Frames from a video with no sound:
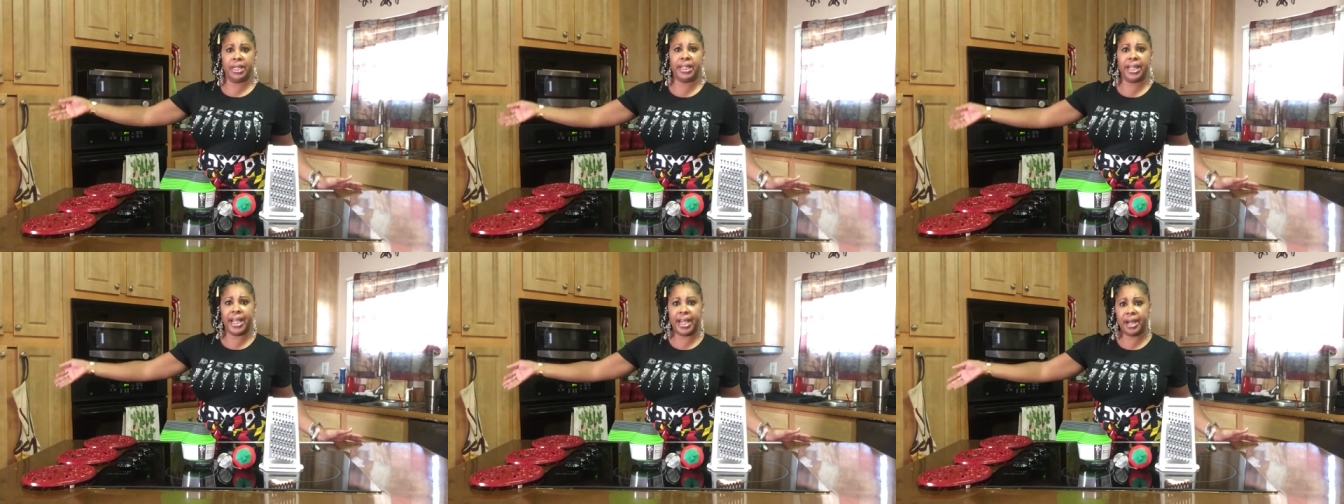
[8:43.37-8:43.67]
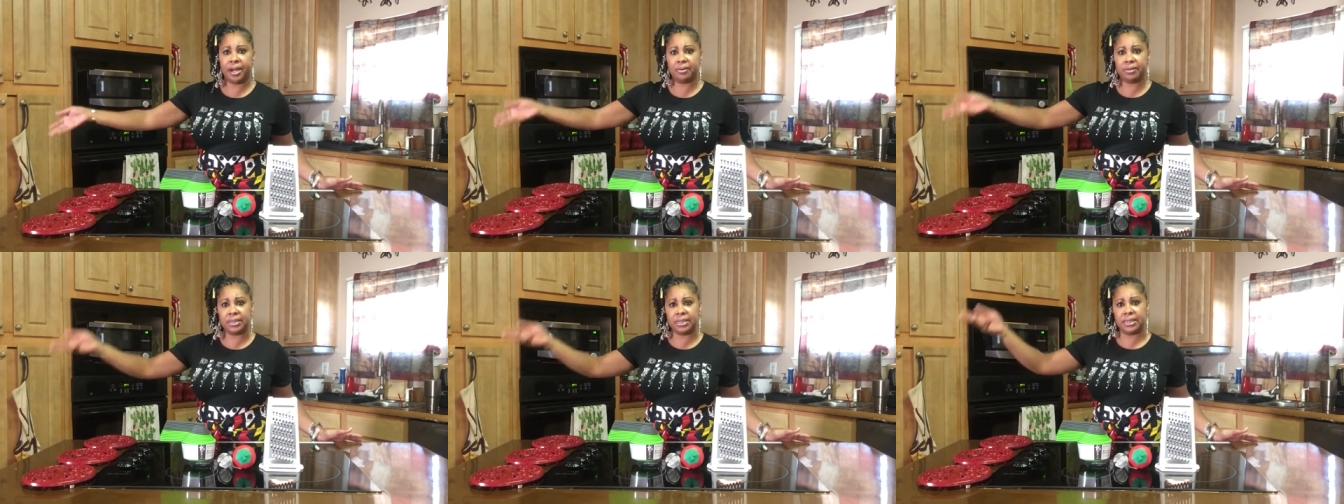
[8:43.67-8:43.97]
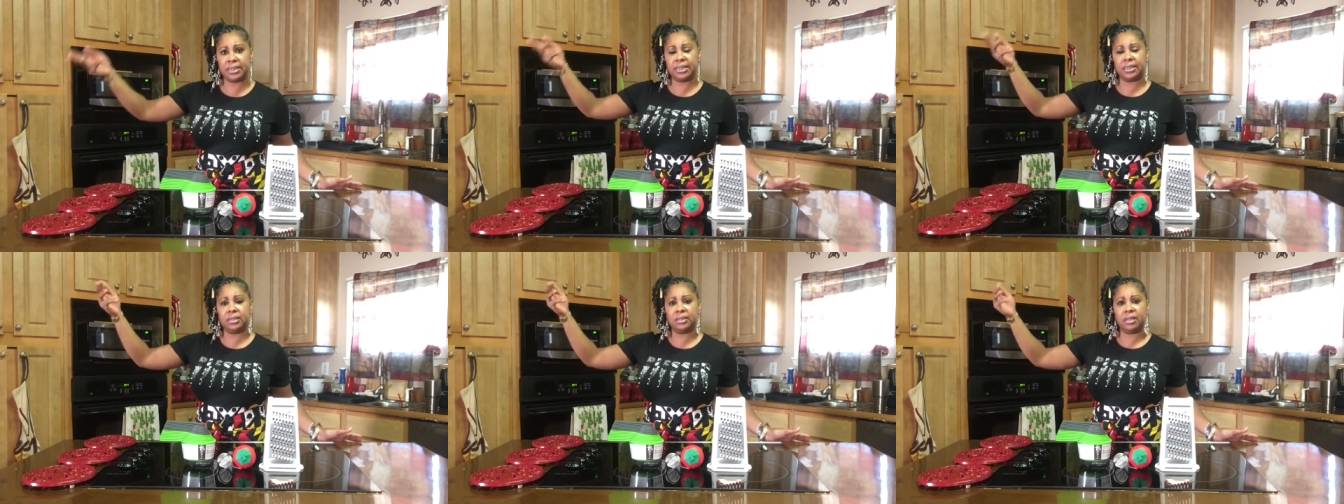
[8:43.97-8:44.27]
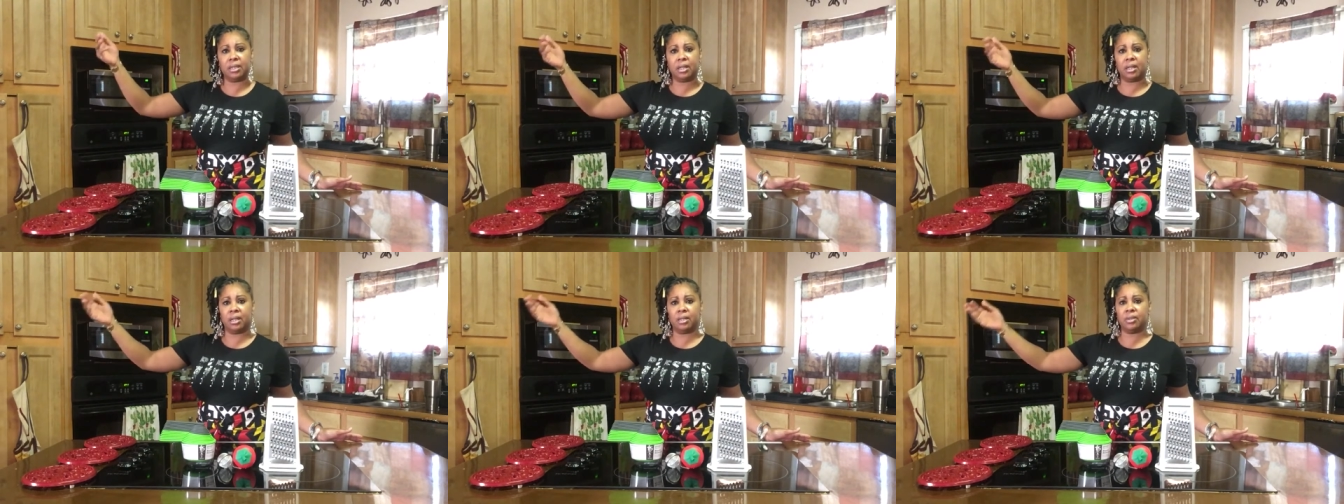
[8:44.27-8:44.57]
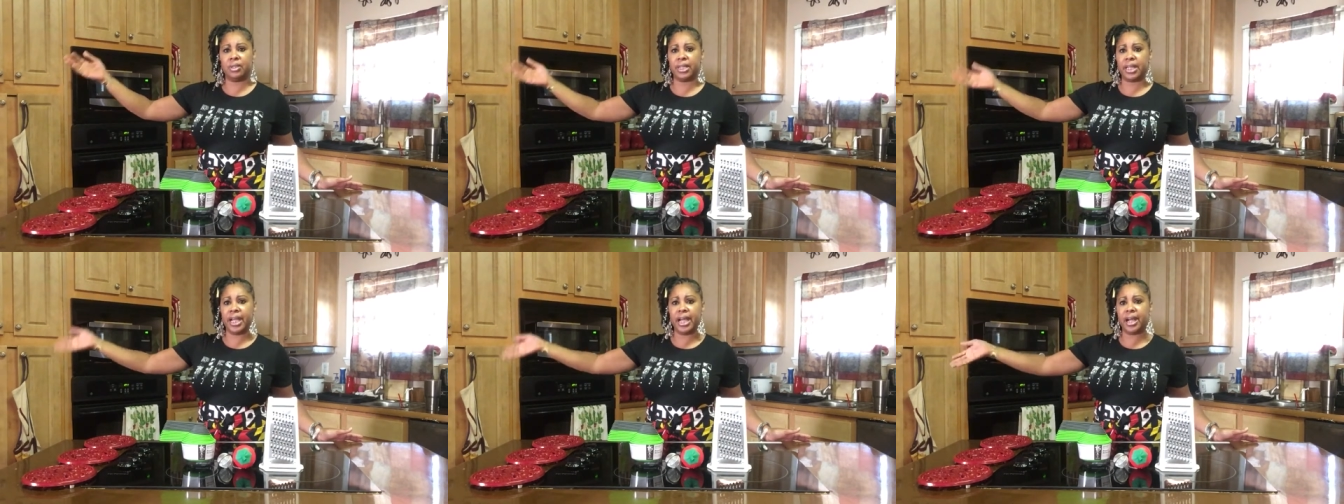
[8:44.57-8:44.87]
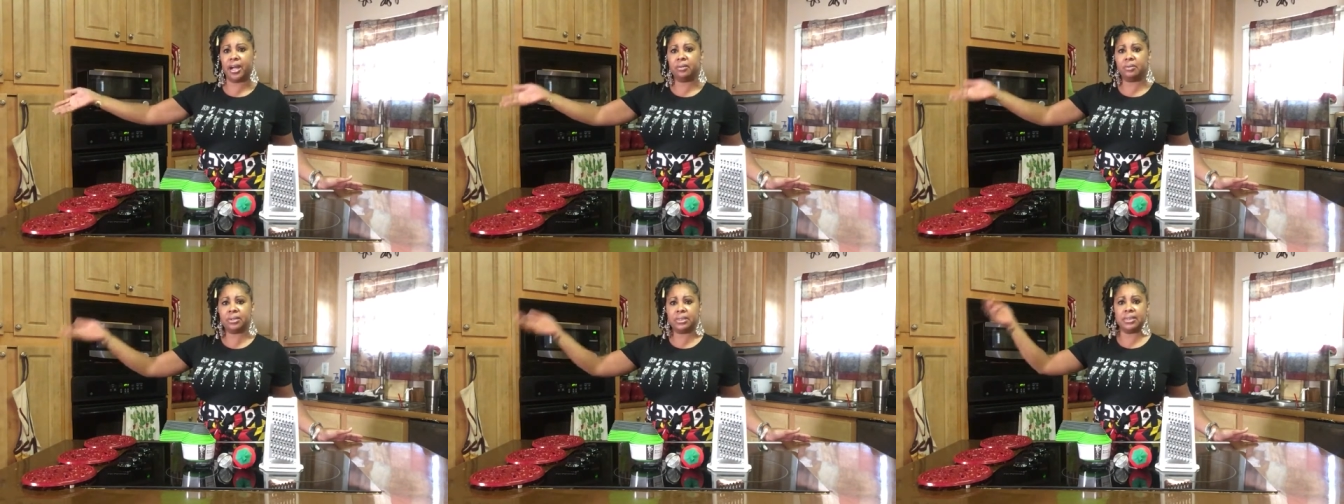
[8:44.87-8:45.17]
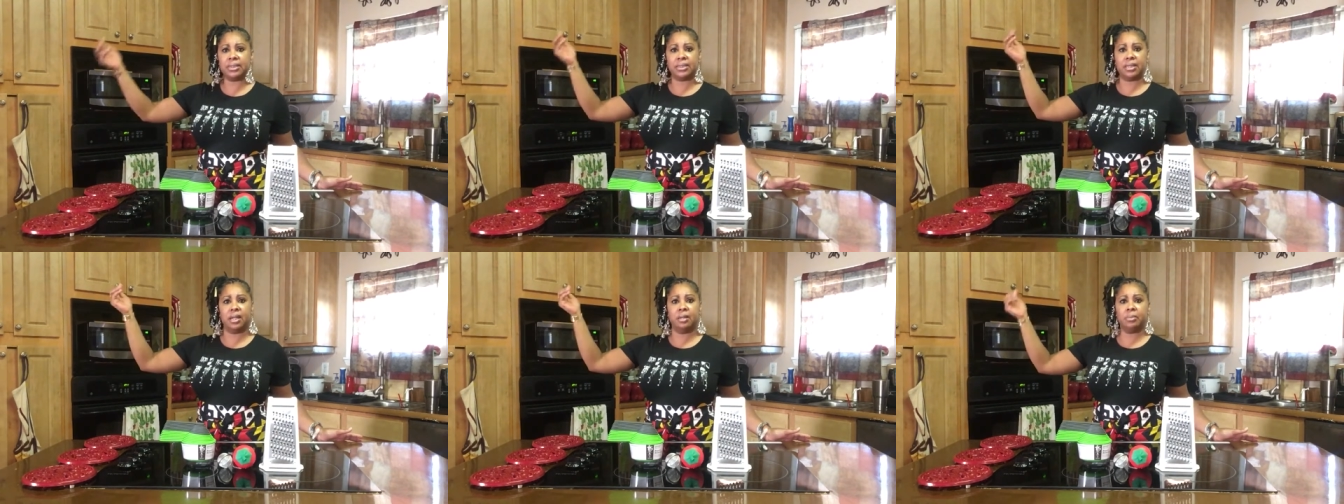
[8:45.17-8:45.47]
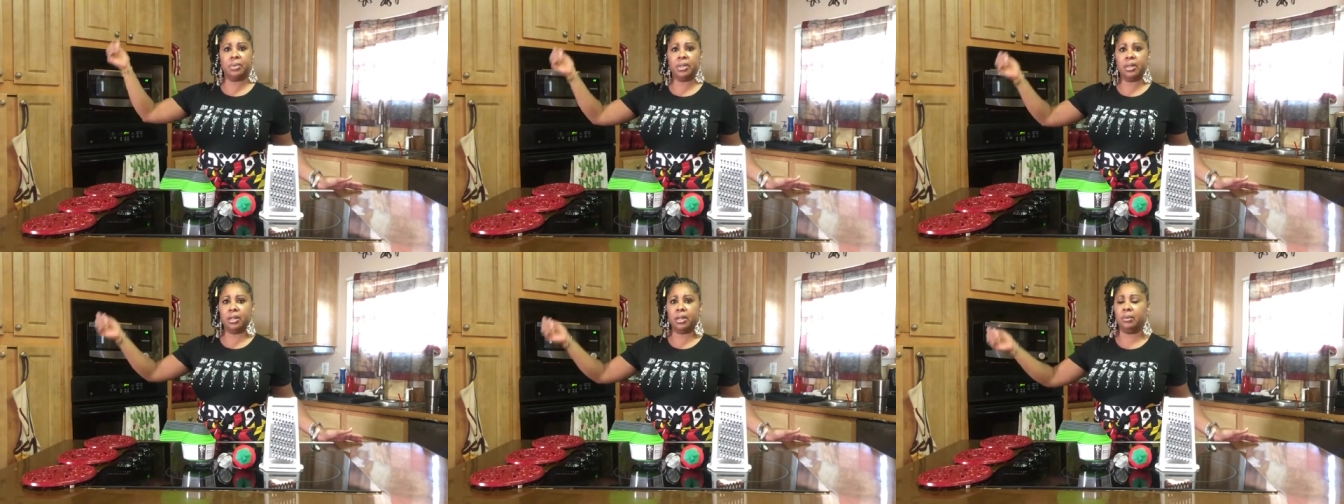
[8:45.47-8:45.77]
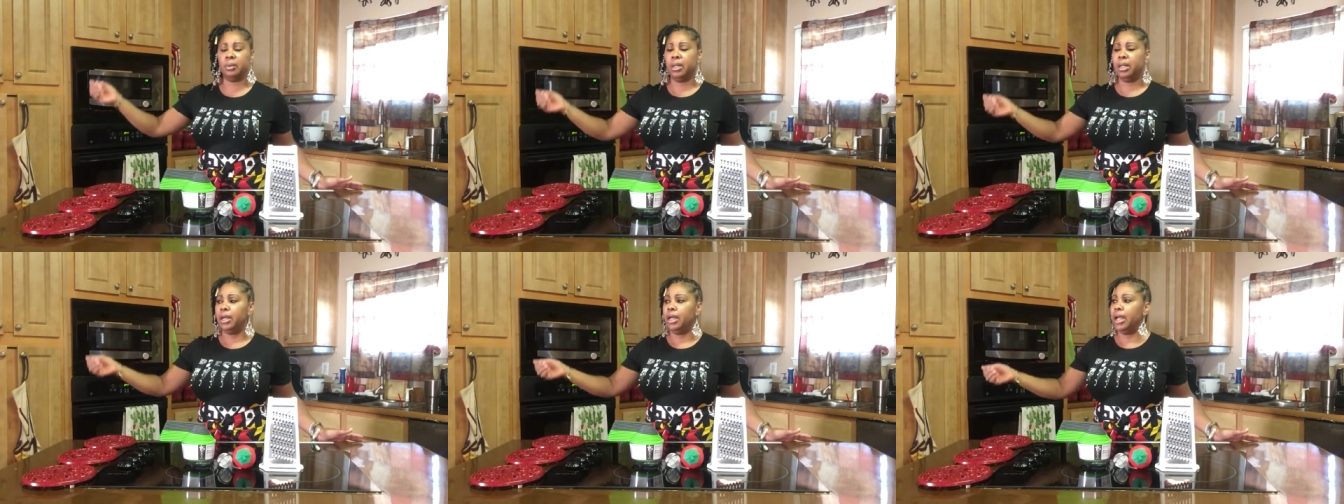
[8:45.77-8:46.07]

Carrots, the uh, the carrots is coming up.